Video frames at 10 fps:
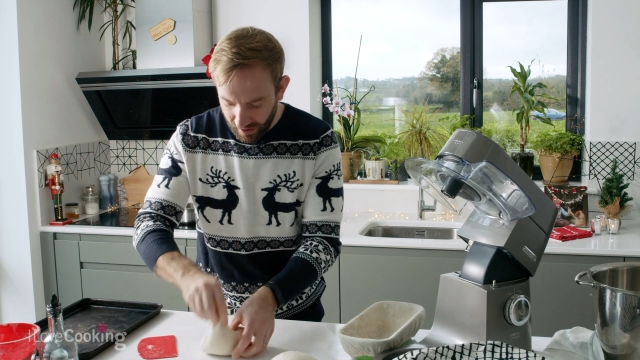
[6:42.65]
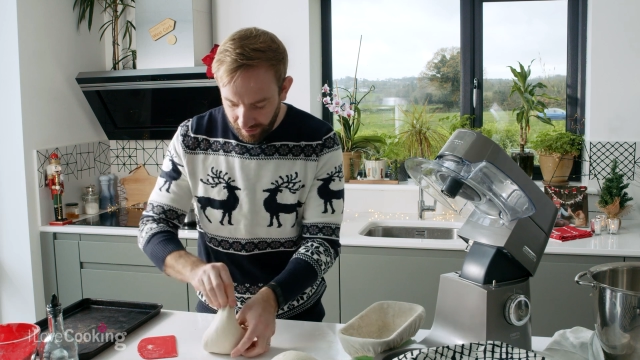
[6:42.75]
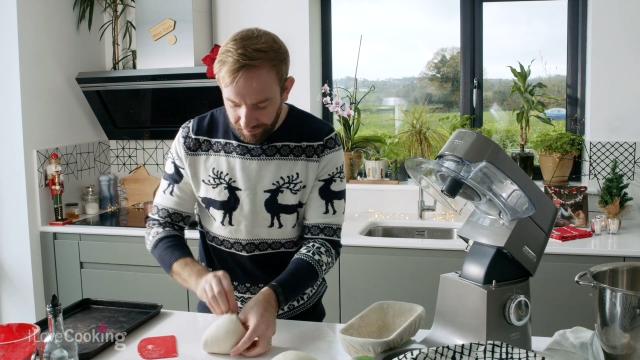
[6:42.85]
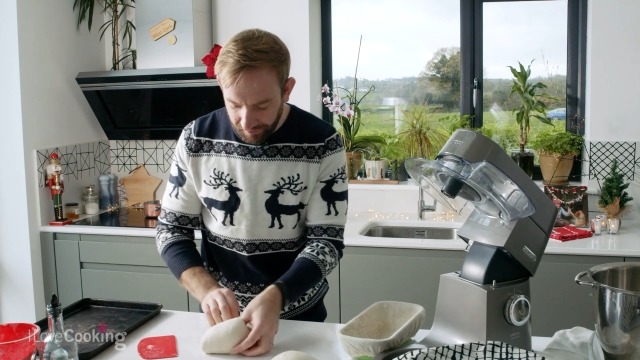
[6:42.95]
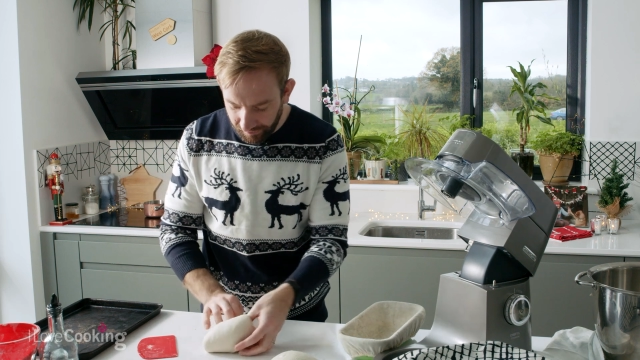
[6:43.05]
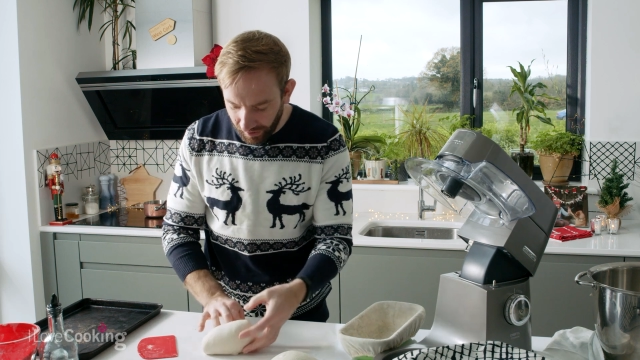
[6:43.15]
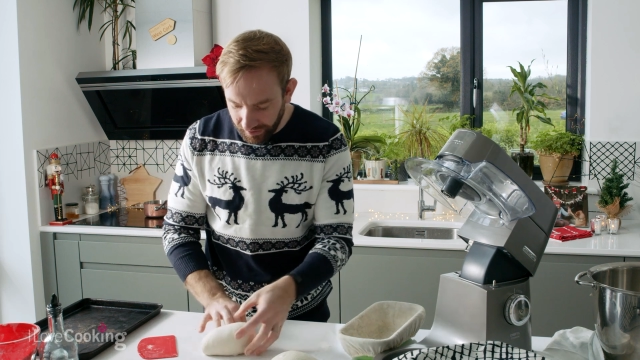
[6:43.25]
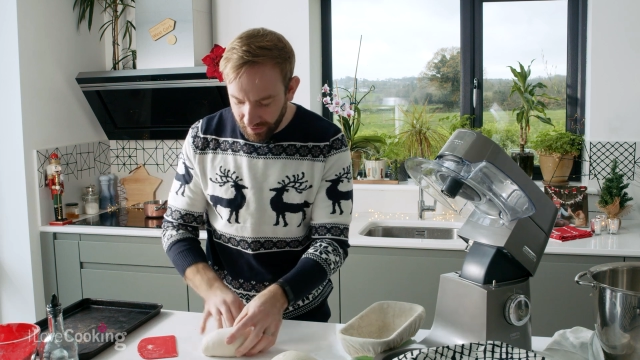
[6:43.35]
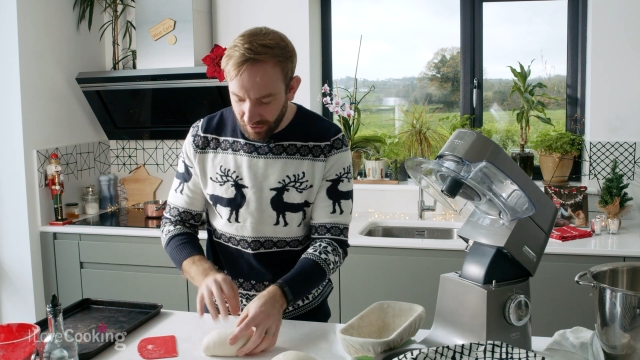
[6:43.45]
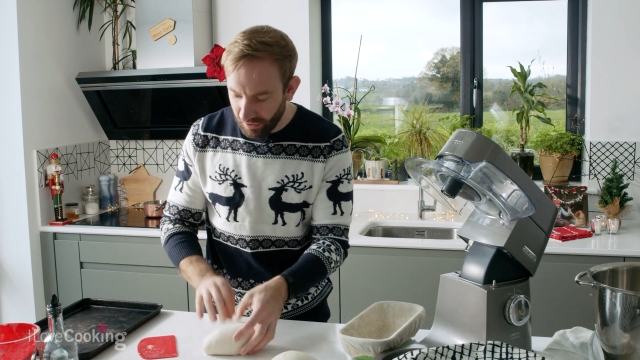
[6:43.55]
If you
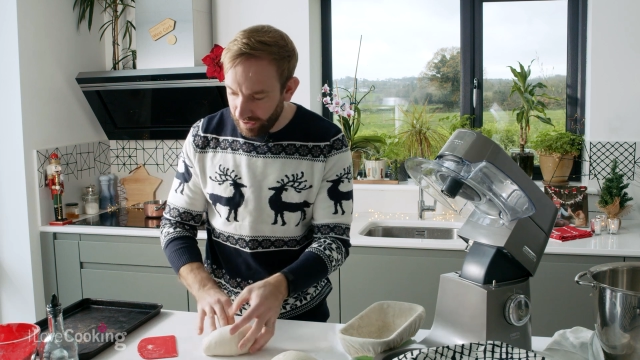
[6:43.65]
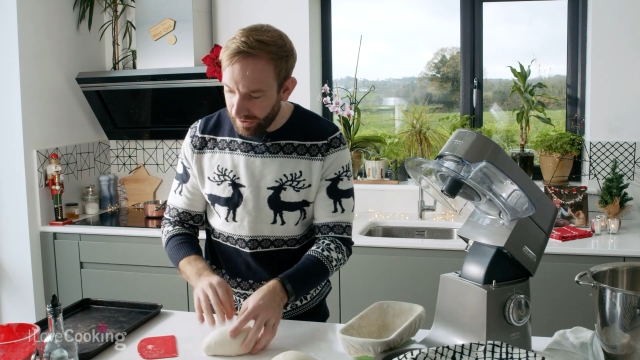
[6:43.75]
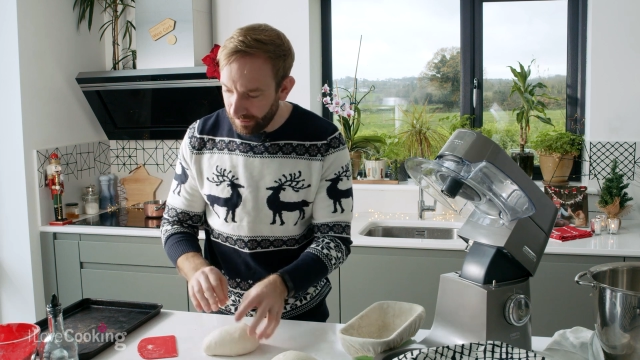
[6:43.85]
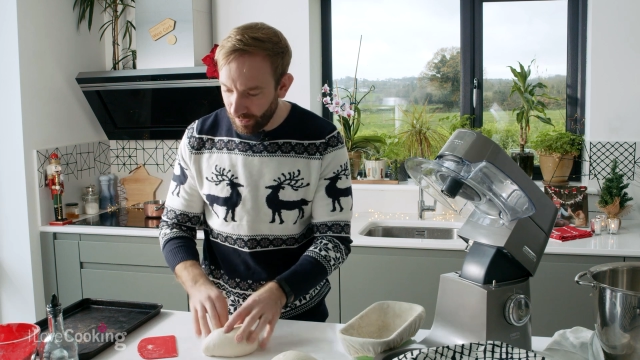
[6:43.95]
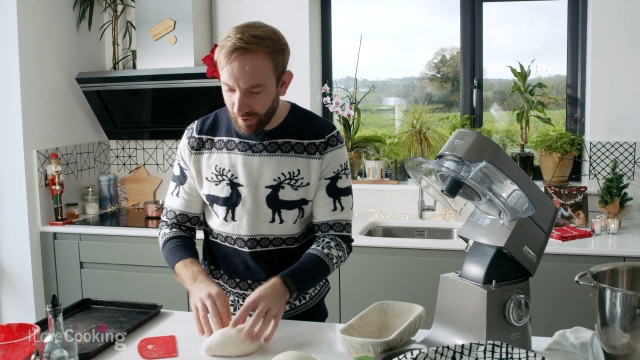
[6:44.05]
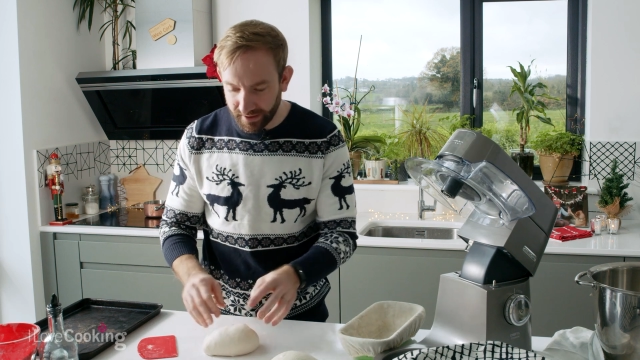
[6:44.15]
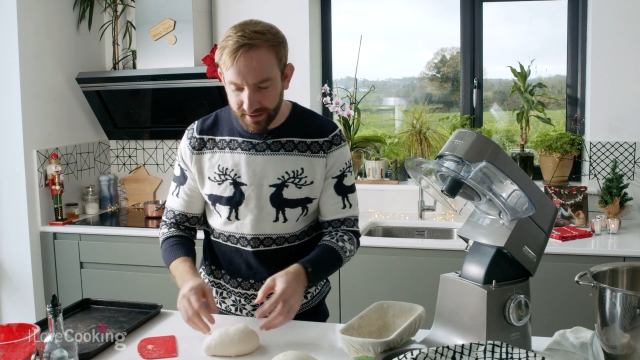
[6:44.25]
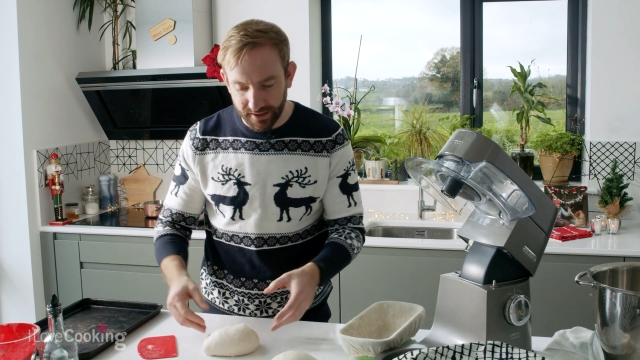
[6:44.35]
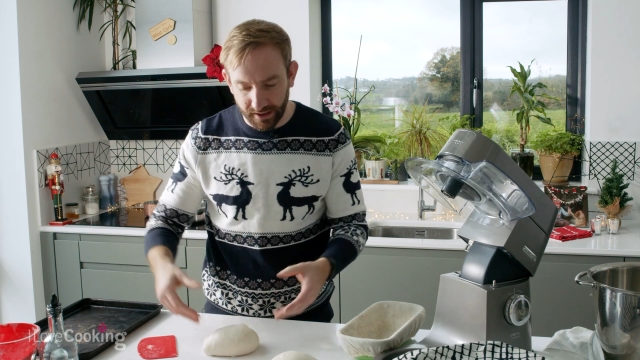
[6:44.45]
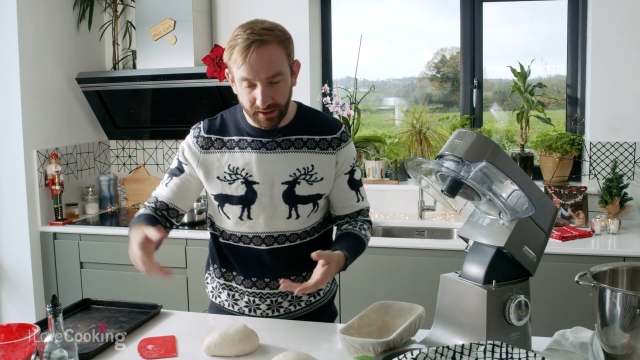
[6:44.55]
find the dough a little bit wet and
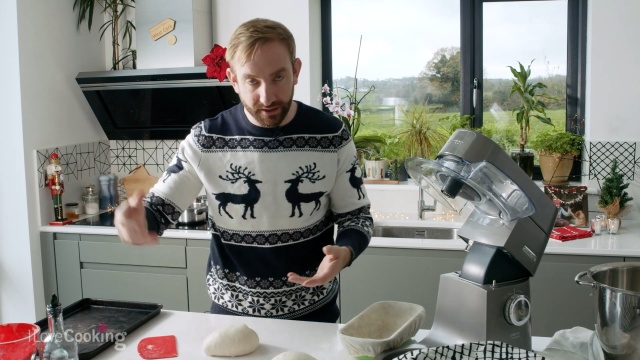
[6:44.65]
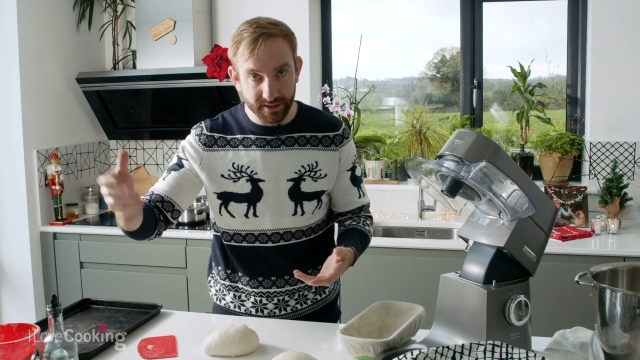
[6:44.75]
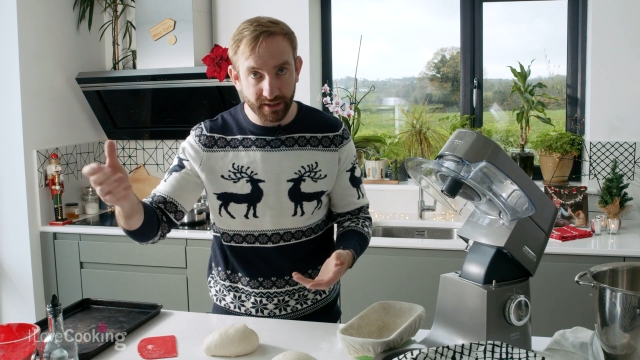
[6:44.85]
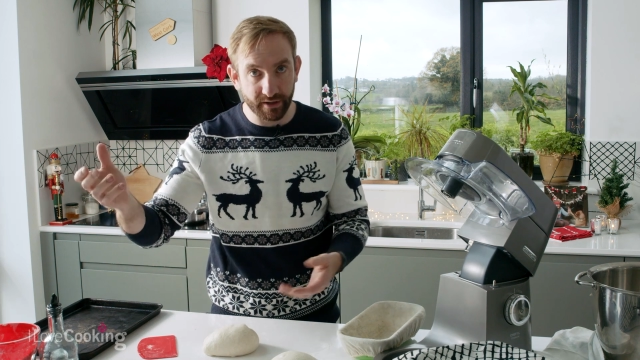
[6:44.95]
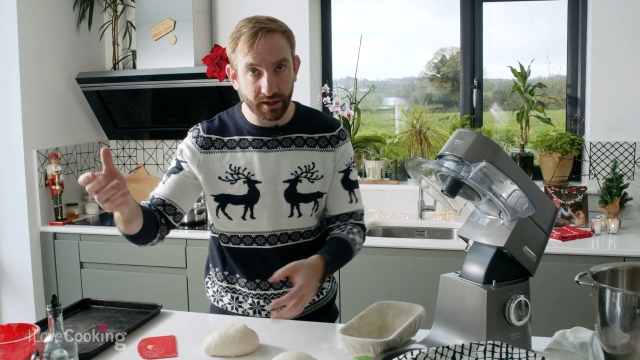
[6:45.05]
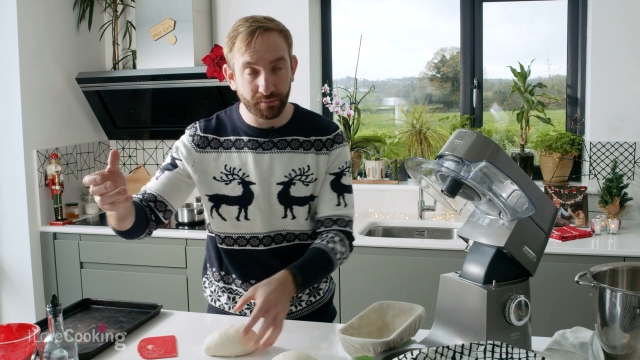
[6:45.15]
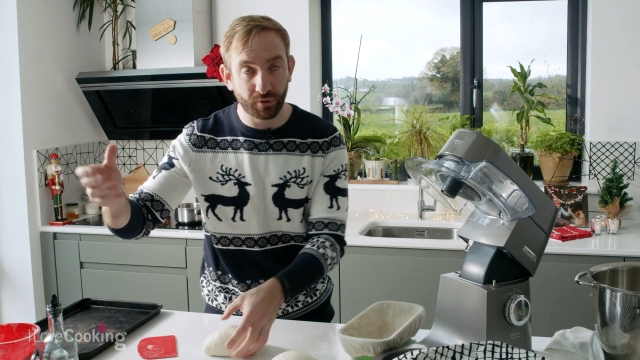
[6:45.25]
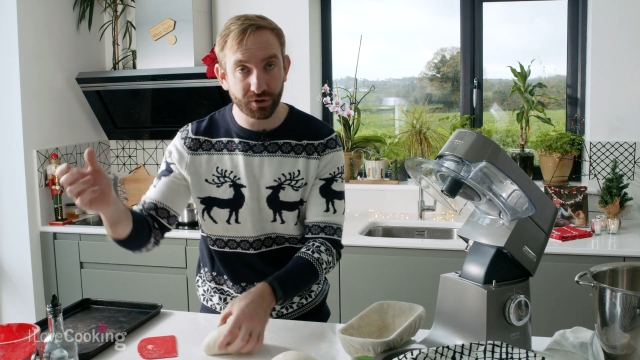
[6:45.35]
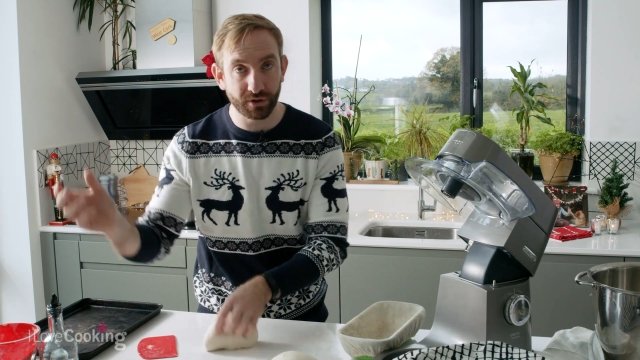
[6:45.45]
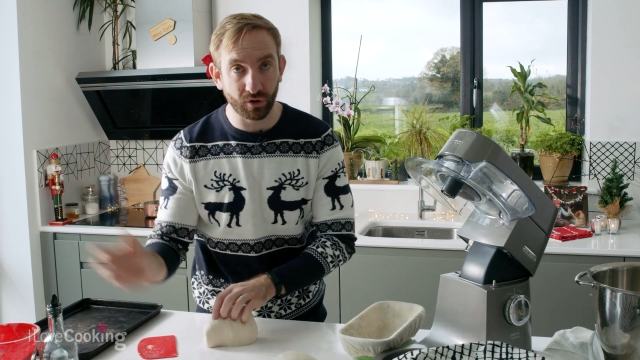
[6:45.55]
sticky, instead of kind of
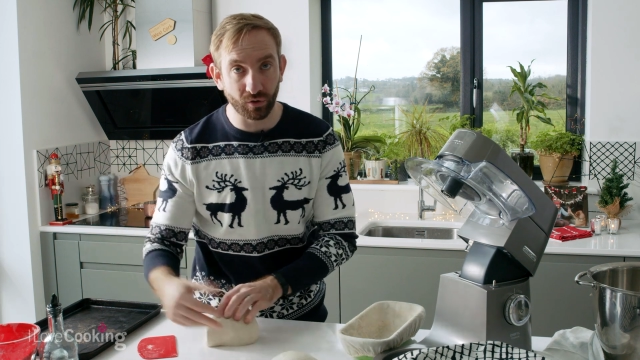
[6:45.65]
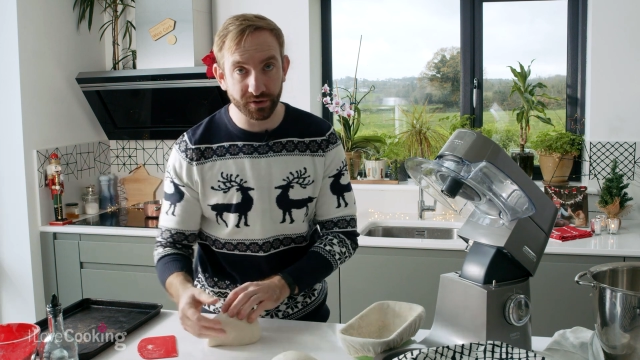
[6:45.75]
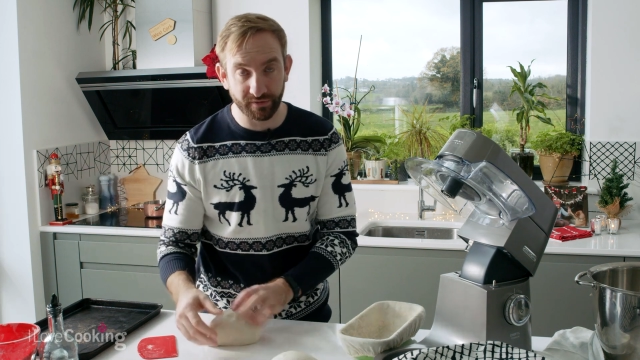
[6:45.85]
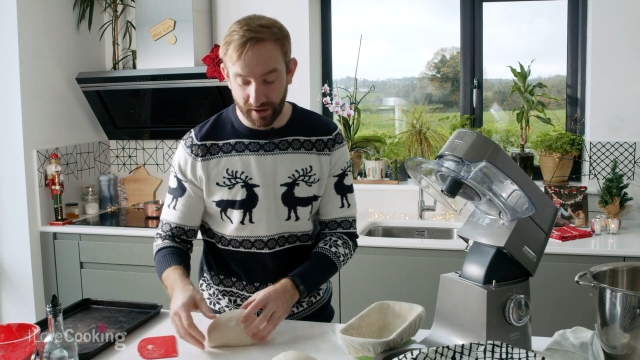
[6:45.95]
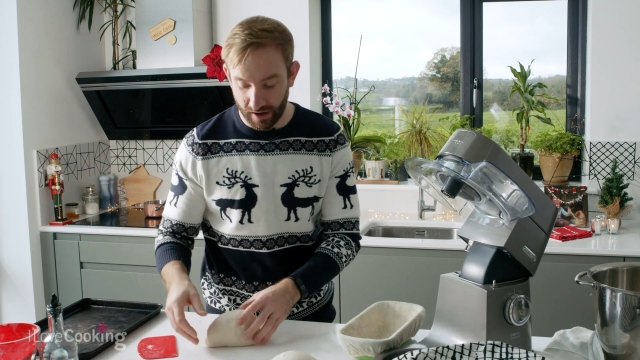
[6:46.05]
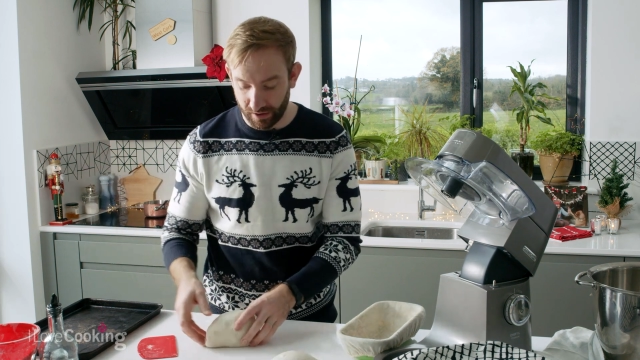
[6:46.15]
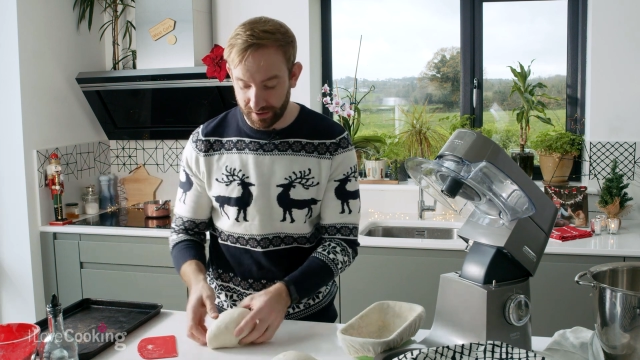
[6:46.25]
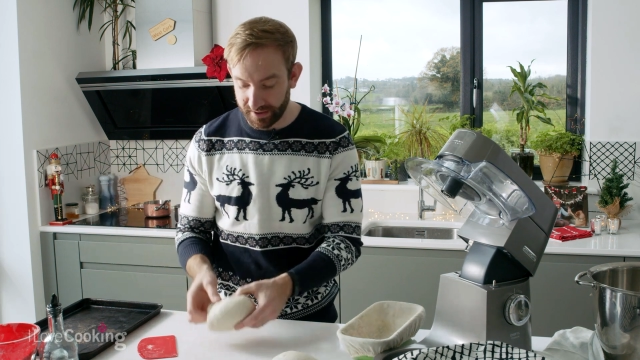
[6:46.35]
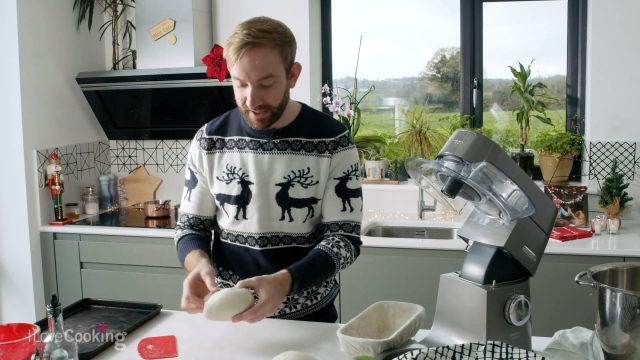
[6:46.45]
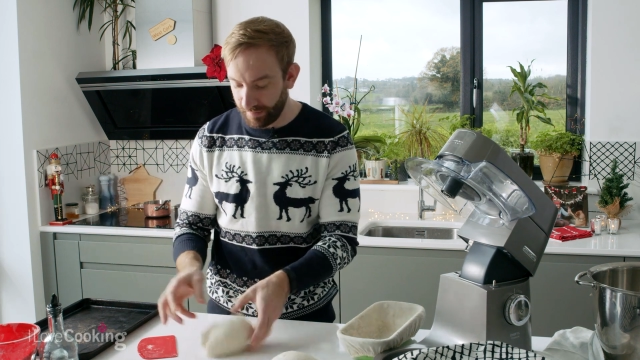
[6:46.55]
pushing loads of flour
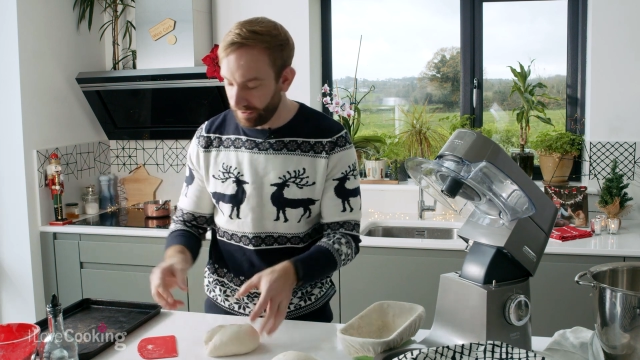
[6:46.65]
onto the table,